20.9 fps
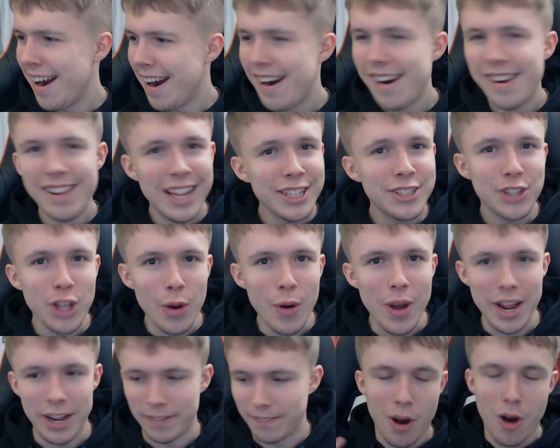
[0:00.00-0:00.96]
Let's do
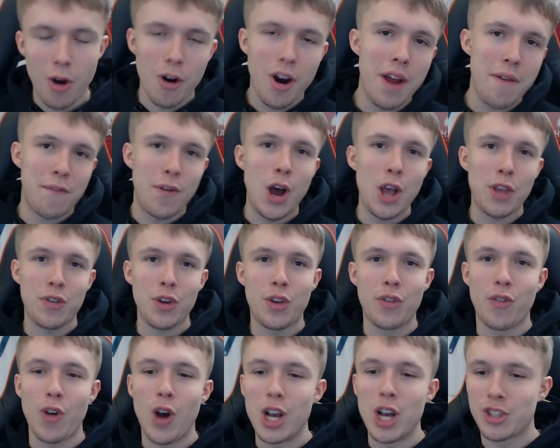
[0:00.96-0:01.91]
it. Alright, first
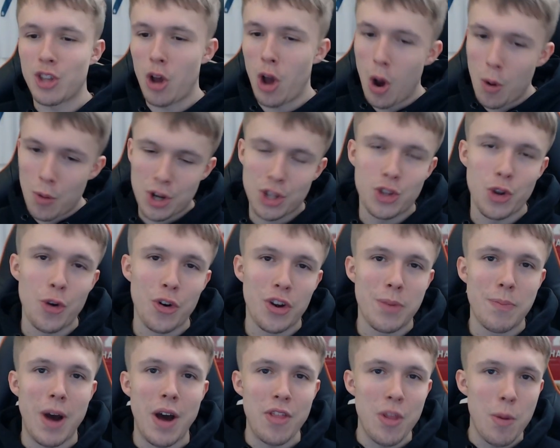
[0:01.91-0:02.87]
things first though, I want to
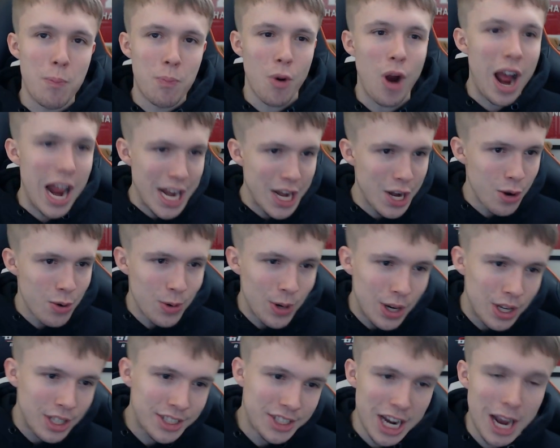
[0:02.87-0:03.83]
talk about the brand
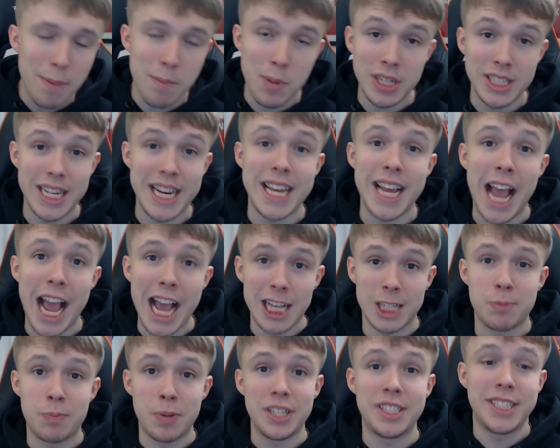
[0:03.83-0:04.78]
new Champions League
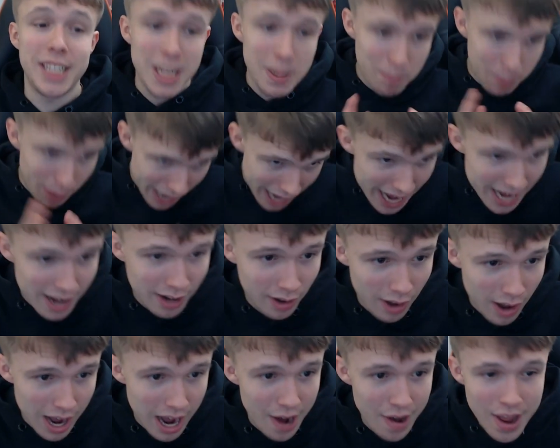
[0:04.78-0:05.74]
SBC player
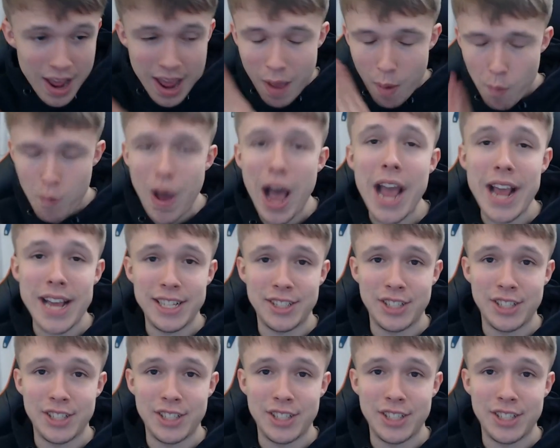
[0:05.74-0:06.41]
card that is